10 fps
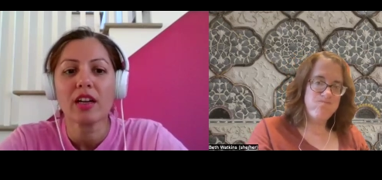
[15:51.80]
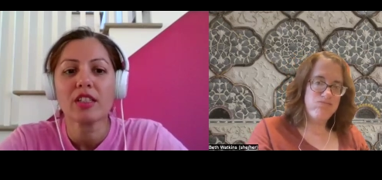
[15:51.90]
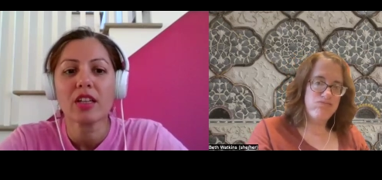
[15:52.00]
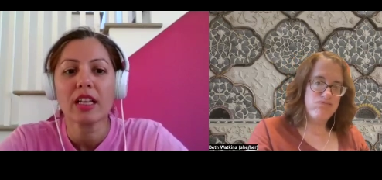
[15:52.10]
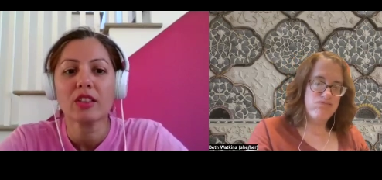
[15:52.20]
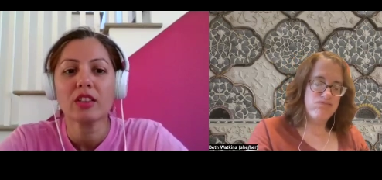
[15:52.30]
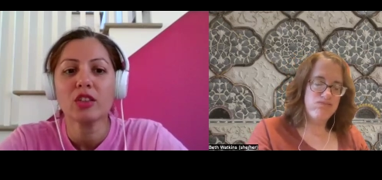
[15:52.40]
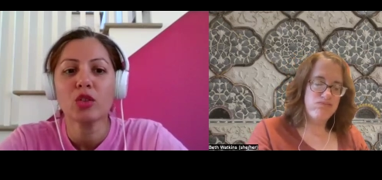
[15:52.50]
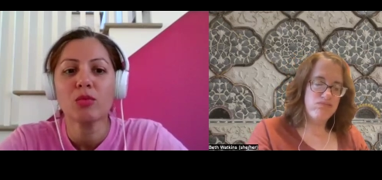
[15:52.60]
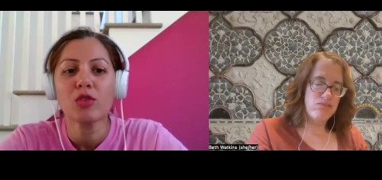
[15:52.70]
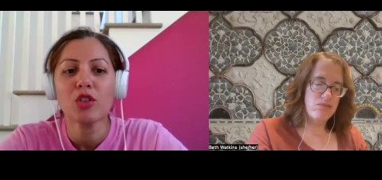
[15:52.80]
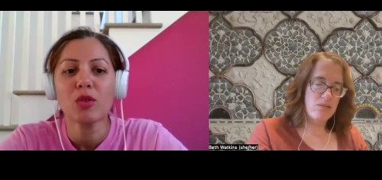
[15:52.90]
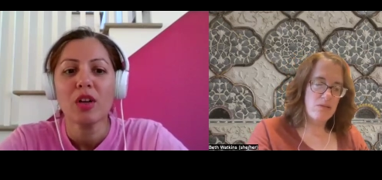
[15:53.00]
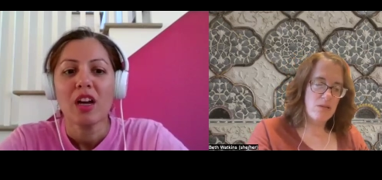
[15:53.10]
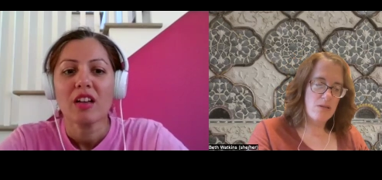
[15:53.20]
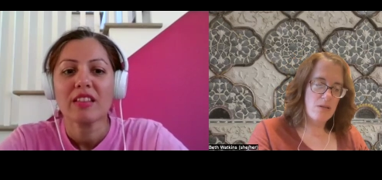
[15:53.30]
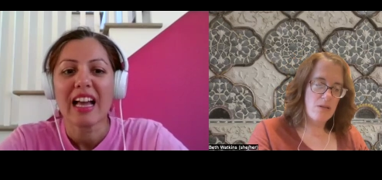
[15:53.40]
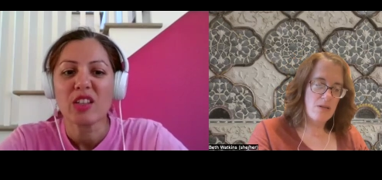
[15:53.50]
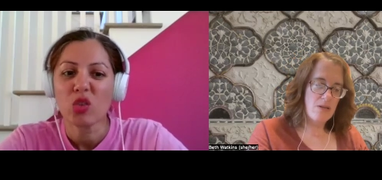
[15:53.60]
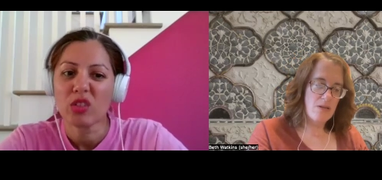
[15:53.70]
Speaker 1: together in Dhoom 2 than
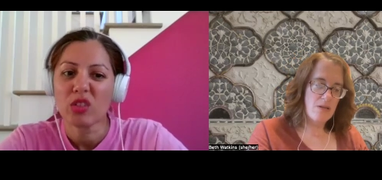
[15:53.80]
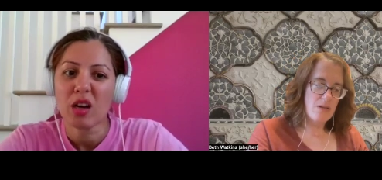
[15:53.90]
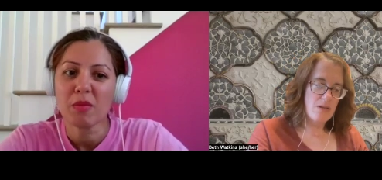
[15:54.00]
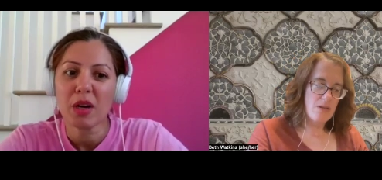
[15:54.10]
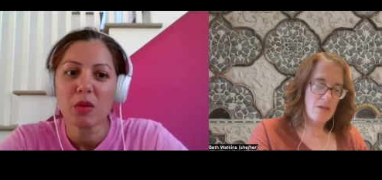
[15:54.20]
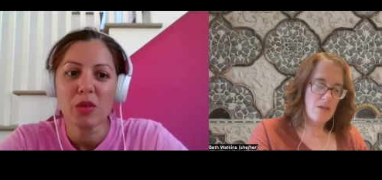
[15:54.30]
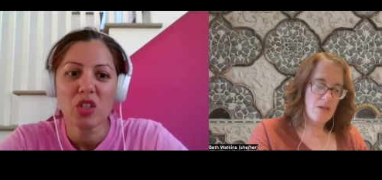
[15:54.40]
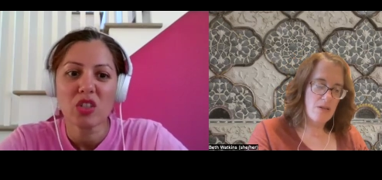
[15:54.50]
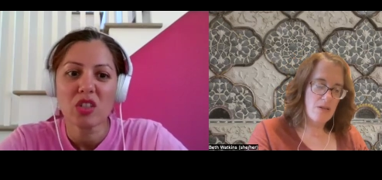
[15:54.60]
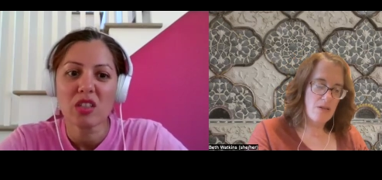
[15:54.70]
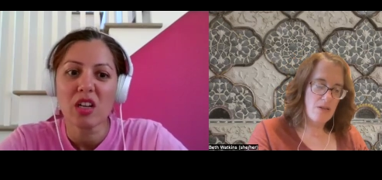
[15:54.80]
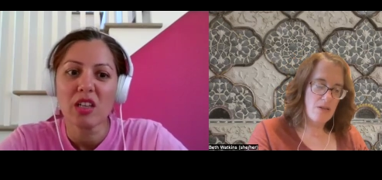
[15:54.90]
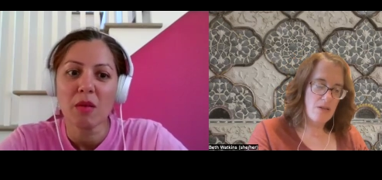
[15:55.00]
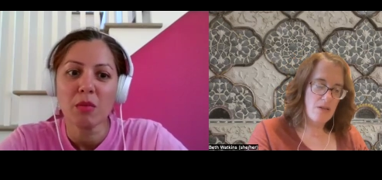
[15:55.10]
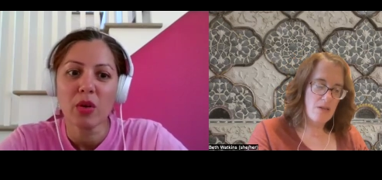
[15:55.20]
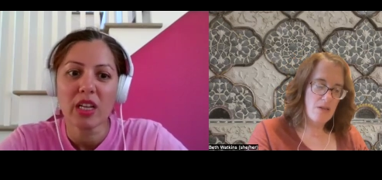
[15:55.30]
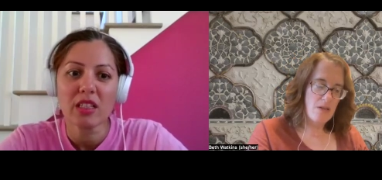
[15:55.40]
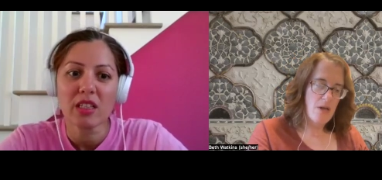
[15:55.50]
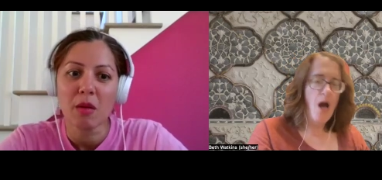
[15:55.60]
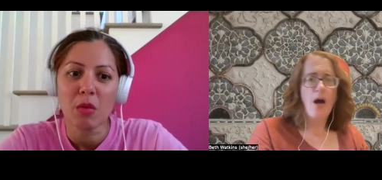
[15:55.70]
Jodha Akbar, which is just a lumbering
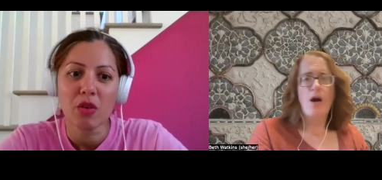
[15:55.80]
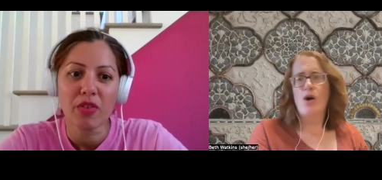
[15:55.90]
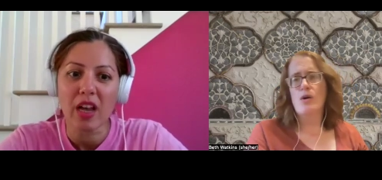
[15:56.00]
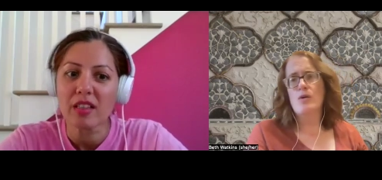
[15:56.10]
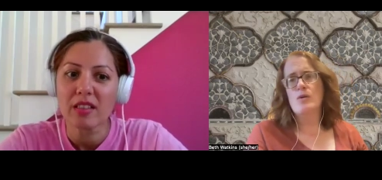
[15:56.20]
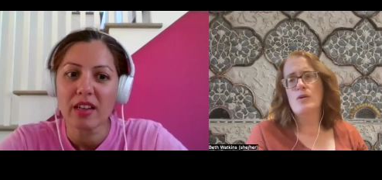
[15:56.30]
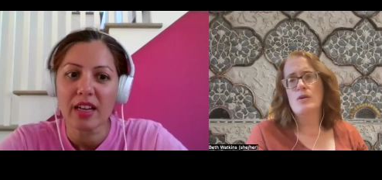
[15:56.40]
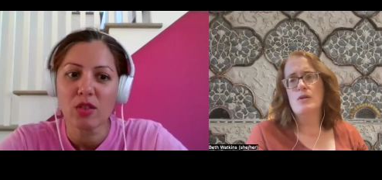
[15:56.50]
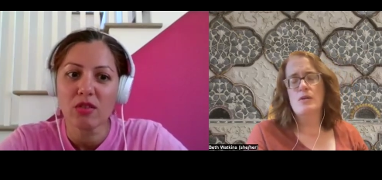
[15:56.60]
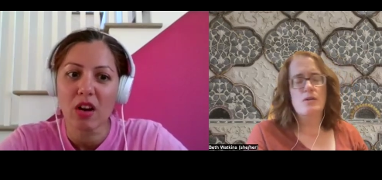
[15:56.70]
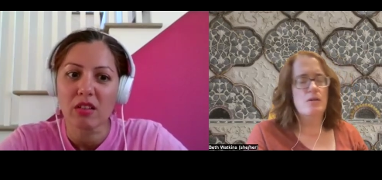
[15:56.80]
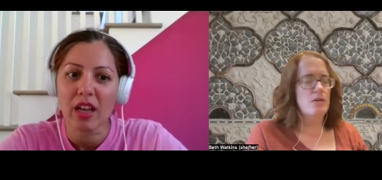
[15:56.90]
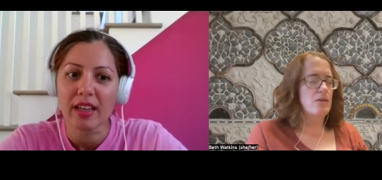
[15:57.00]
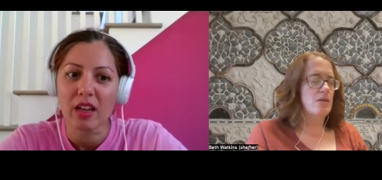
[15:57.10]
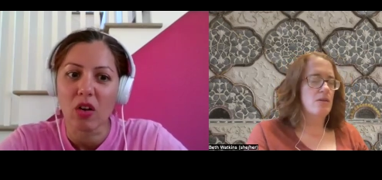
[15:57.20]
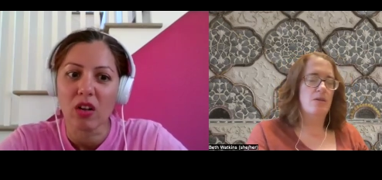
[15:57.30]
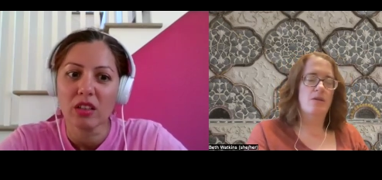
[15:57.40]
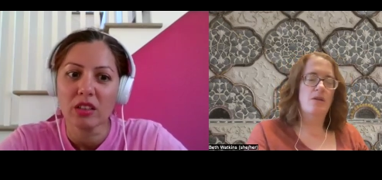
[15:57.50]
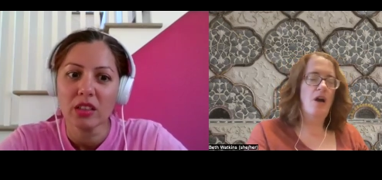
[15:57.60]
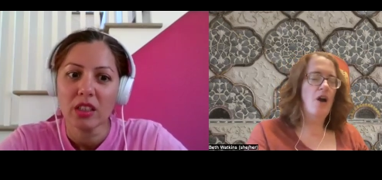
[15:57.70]
slumber fest oh, that I oh. do not like at all.
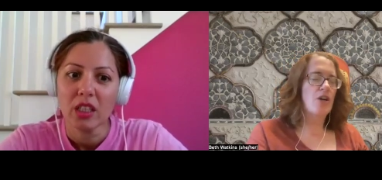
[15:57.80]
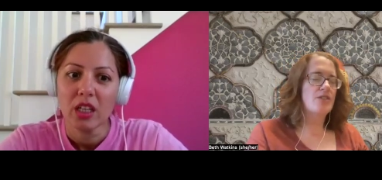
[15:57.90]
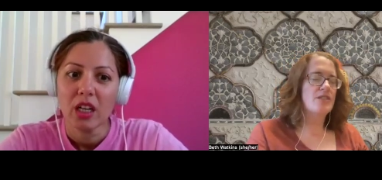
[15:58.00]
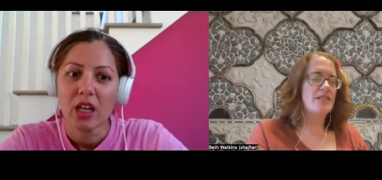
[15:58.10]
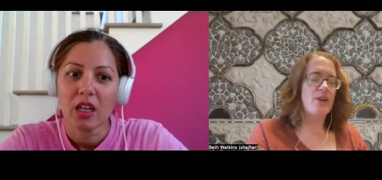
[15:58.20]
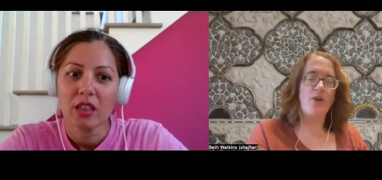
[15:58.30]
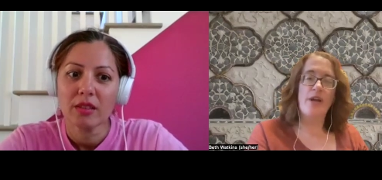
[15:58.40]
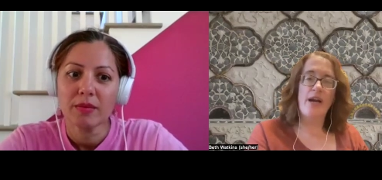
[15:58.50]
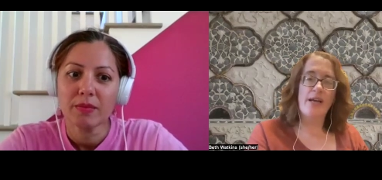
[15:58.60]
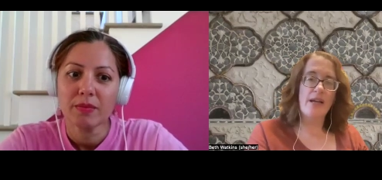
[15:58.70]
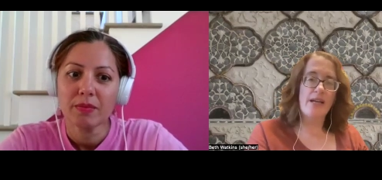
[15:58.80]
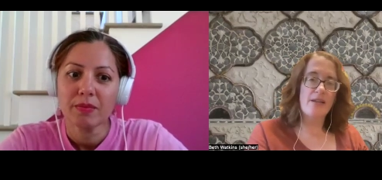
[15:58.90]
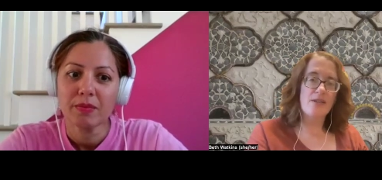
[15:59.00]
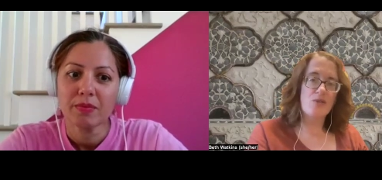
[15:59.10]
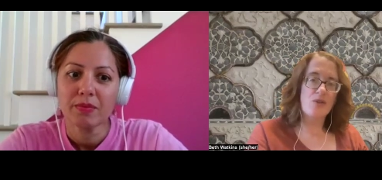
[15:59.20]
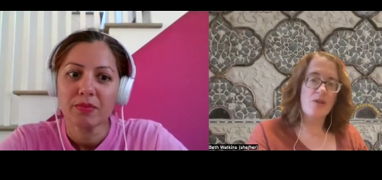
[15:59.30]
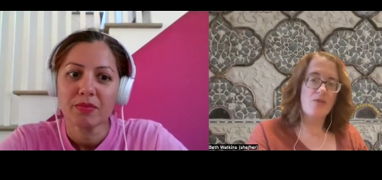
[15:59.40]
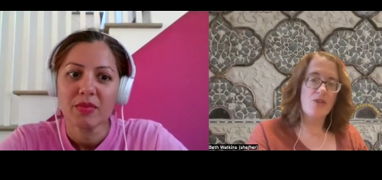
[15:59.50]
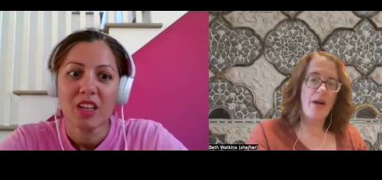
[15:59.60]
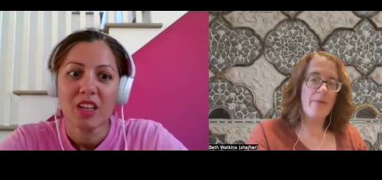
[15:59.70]
Speaker 2: Hard disagree. Um, I like the historical
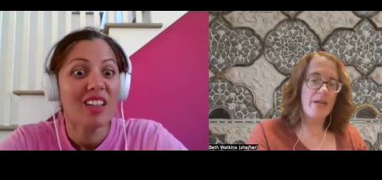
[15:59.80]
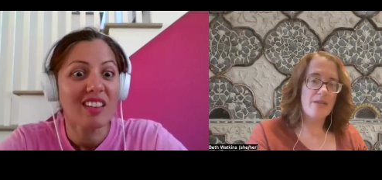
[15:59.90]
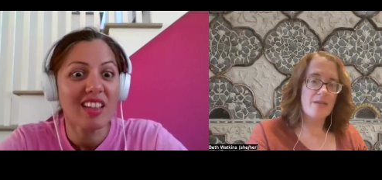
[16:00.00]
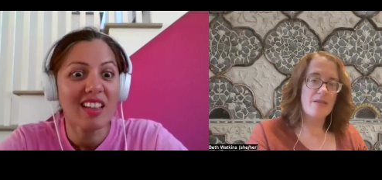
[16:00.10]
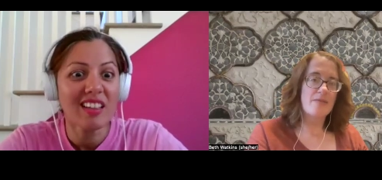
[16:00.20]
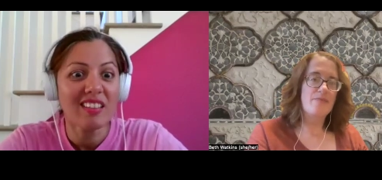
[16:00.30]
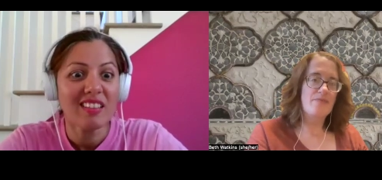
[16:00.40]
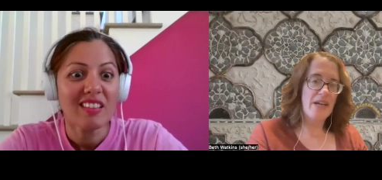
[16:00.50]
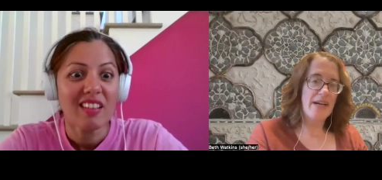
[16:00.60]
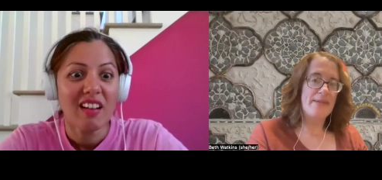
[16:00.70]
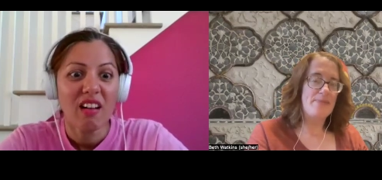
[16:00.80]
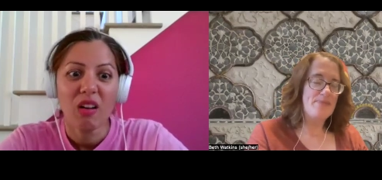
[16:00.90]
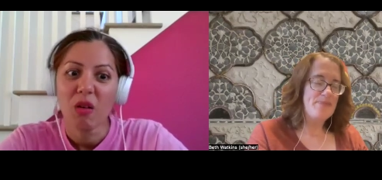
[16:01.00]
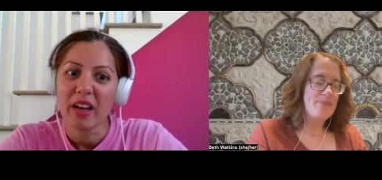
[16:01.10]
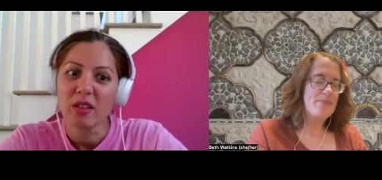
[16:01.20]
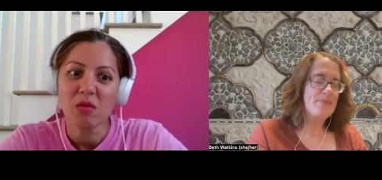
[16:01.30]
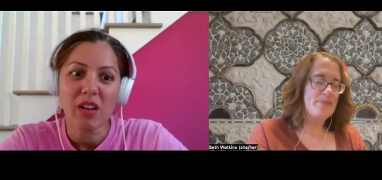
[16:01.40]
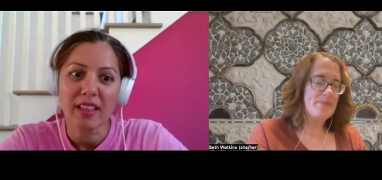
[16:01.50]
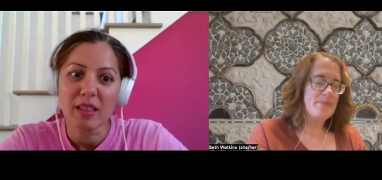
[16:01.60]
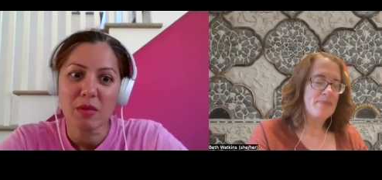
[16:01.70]
trappings. Really? Yeah. Oh,
Speaker 1: I don't like
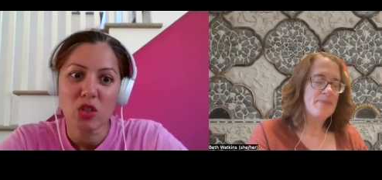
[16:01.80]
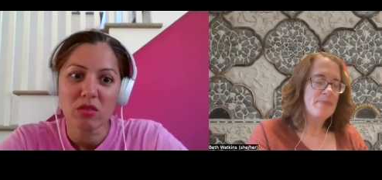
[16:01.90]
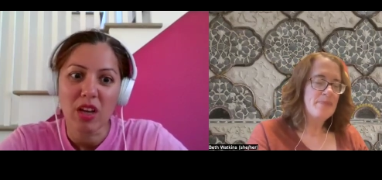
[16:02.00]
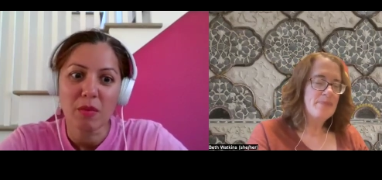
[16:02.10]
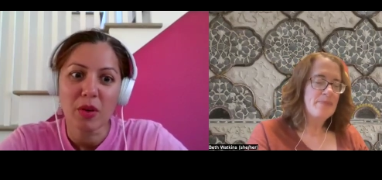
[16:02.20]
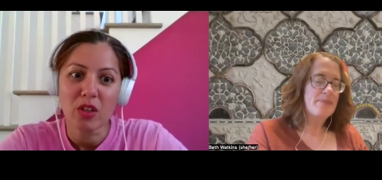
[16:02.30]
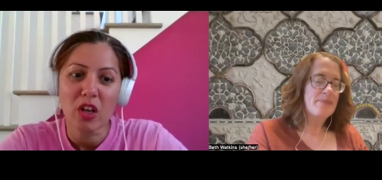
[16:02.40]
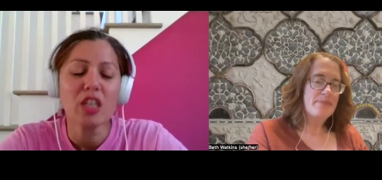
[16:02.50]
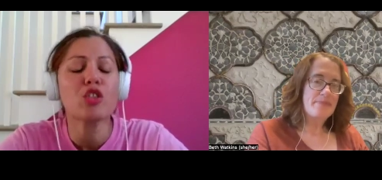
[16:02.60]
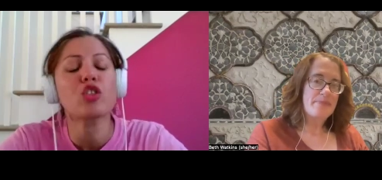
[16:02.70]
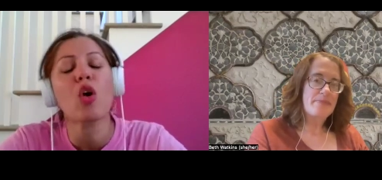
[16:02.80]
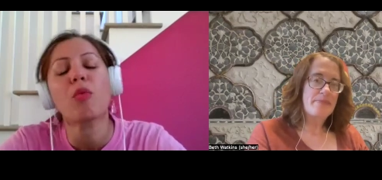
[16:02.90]
them in Jodha Akbar at all. It's so